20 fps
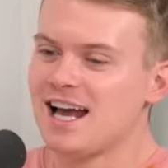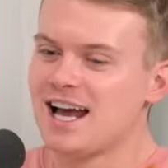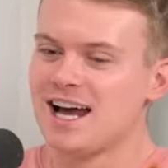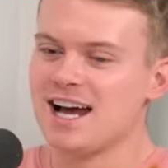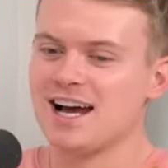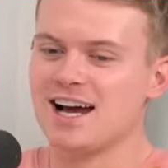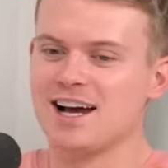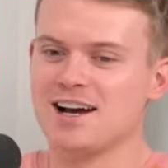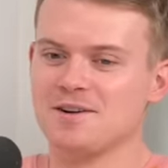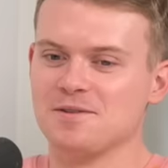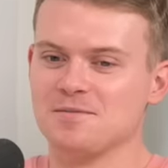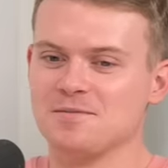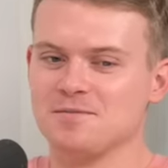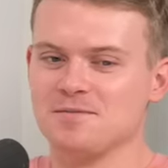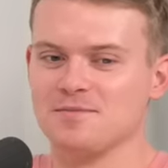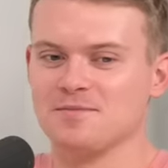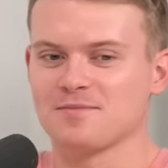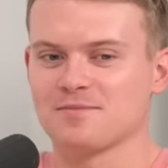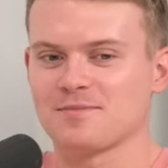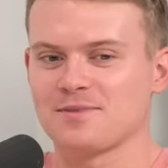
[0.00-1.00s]

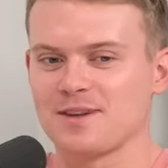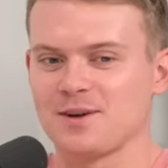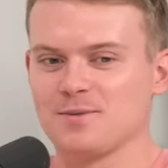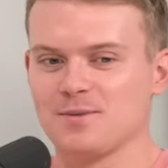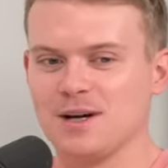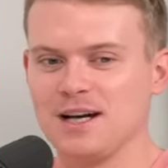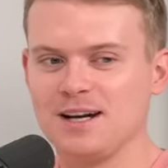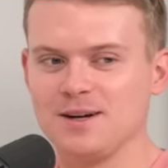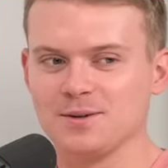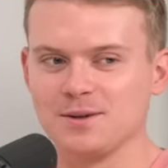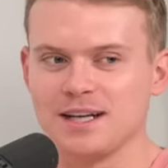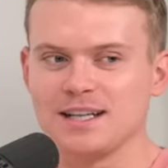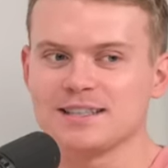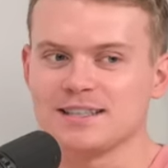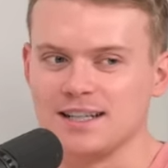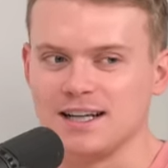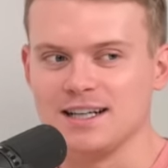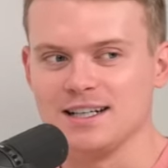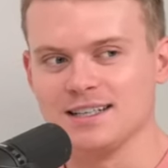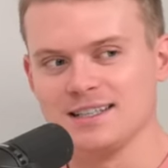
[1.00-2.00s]
Um, Wow, that's
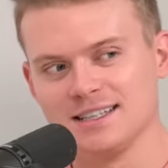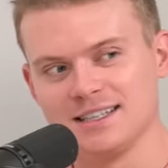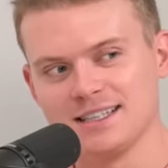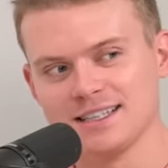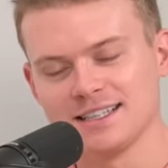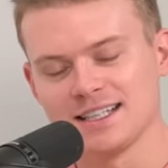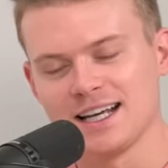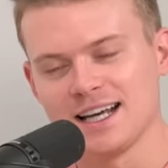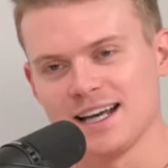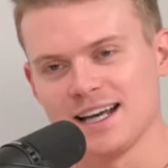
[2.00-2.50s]
nice.